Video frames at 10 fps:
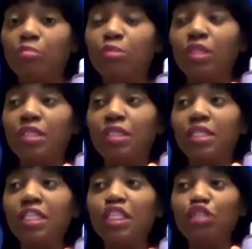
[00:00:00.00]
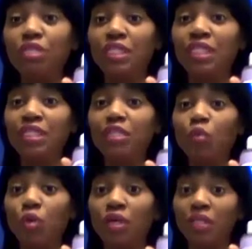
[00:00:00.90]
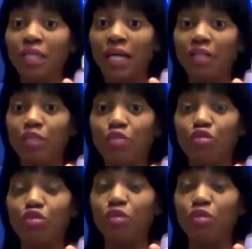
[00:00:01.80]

But tea tree is the one that I use.